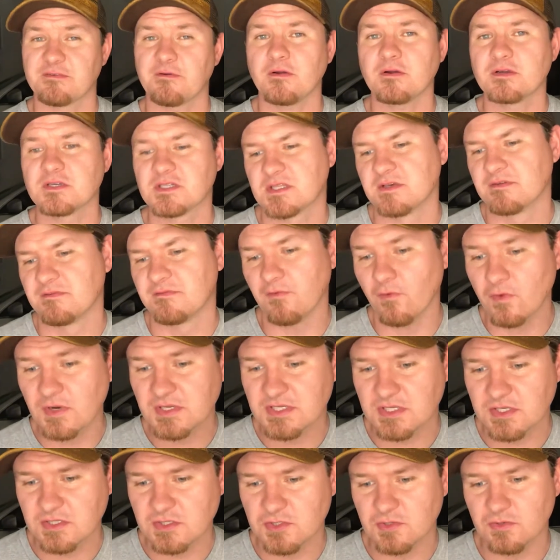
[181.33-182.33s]
far as the
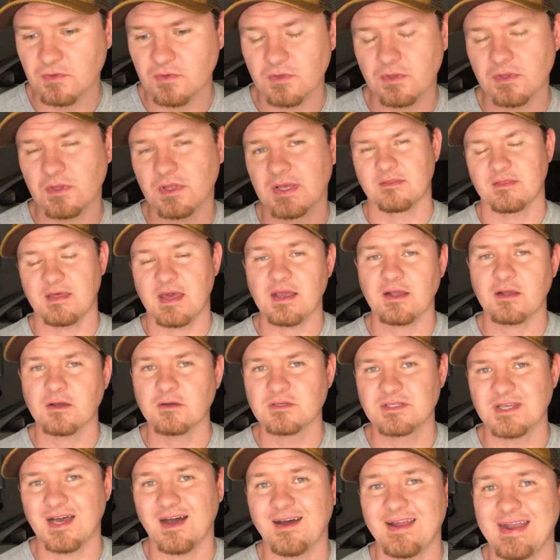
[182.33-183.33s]
voice control, the
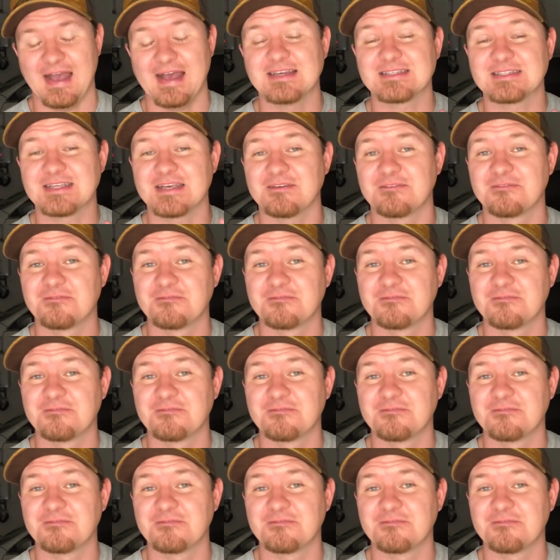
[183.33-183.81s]
Echo Dot has a